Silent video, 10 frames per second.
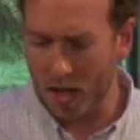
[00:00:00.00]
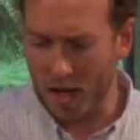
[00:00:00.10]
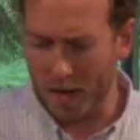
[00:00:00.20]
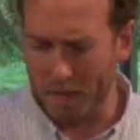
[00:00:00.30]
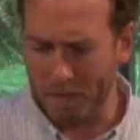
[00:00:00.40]

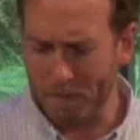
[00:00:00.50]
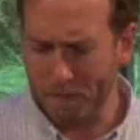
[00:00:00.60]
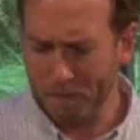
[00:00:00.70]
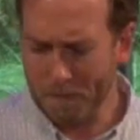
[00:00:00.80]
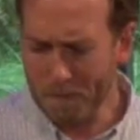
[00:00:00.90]
Um,
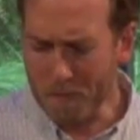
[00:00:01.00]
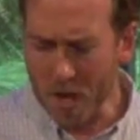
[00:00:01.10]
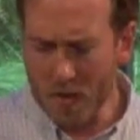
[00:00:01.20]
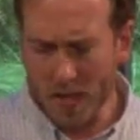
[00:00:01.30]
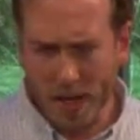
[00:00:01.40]

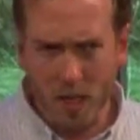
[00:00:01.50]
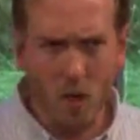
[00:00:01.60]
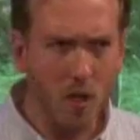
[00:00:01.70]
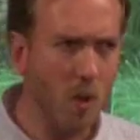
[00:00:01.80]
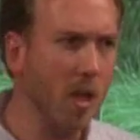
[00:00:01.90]
and this site is
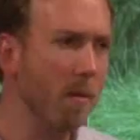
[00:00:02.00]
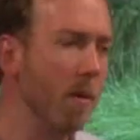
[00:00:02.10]
also going to